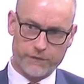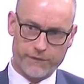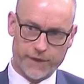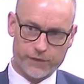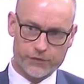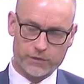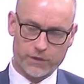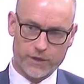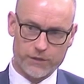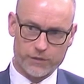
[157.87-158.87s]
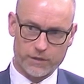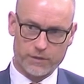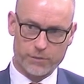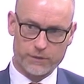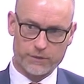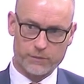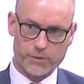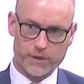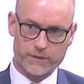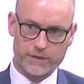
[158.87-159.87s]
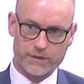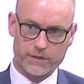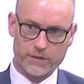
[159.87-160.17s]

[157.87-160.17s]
of financial donations to political parties.